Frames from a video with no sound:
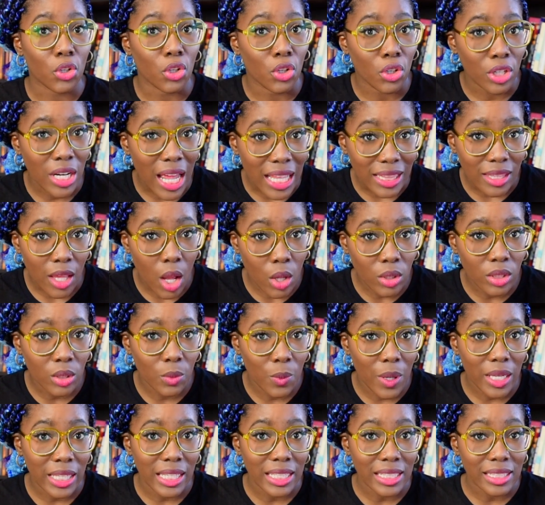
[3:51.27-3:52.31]
You're not the only
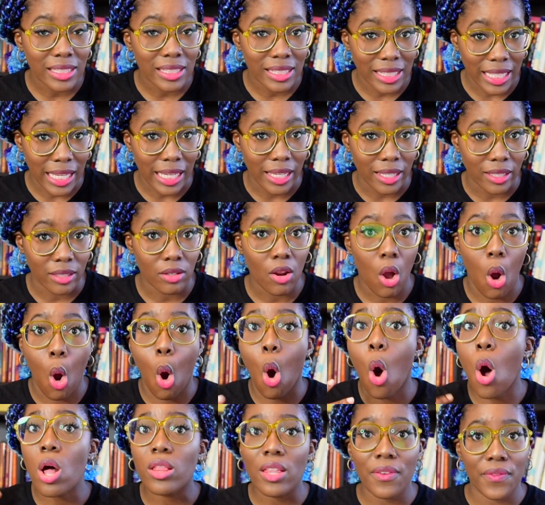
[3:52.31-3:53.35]
one can see it.
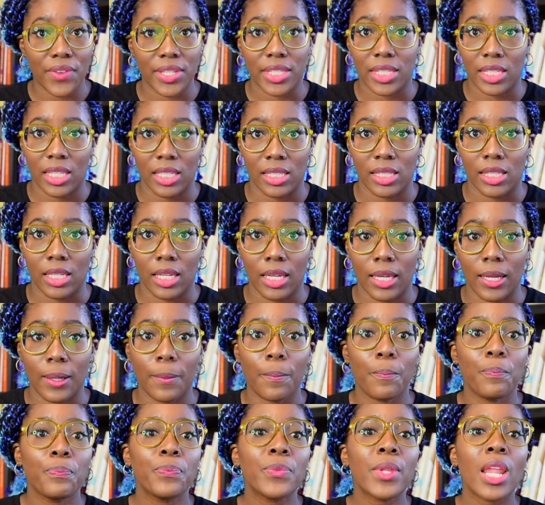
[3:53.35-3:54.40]
All of us can see it.
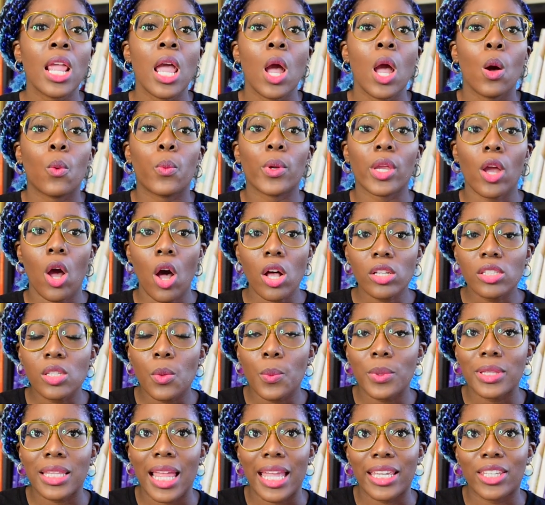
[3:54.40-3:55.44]
We also
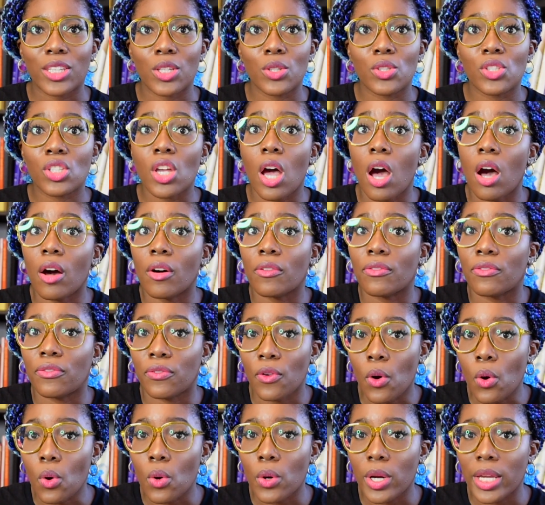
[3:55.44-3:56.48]
would like you to
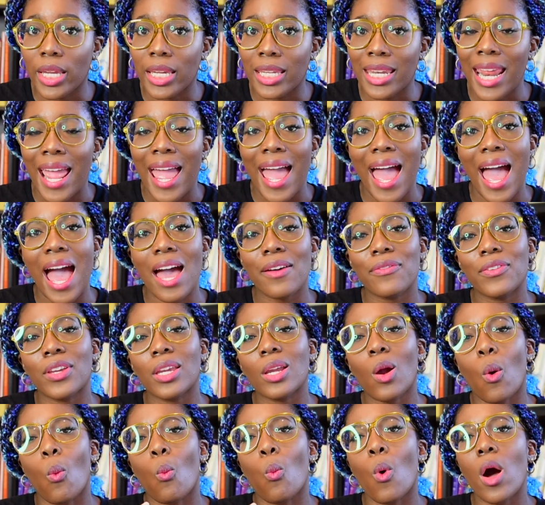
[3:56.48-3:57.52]
avoid
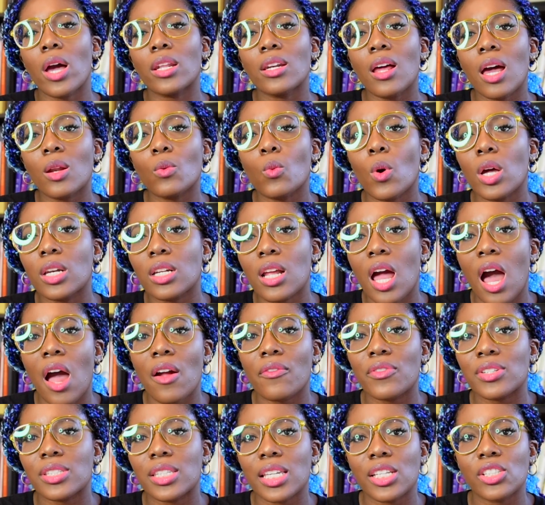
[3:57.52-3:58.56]
having one-on-one -on -one
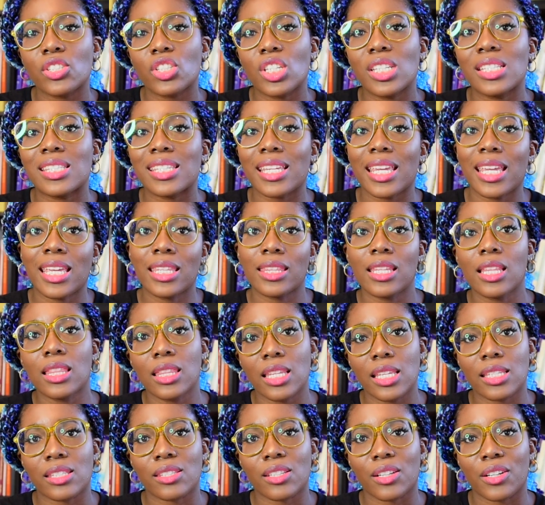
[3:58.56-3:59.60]
conversations in the
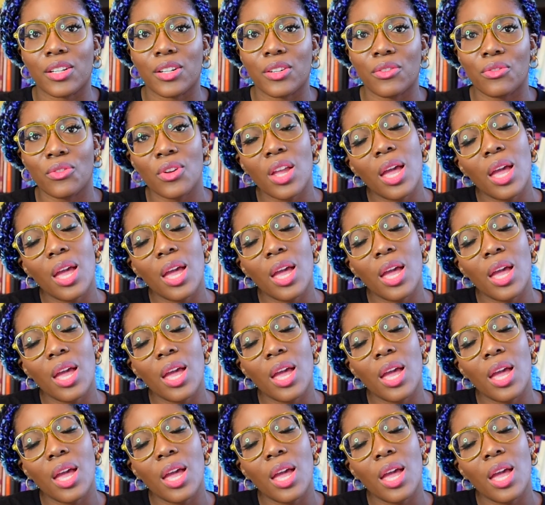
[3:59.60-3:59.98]
listserv.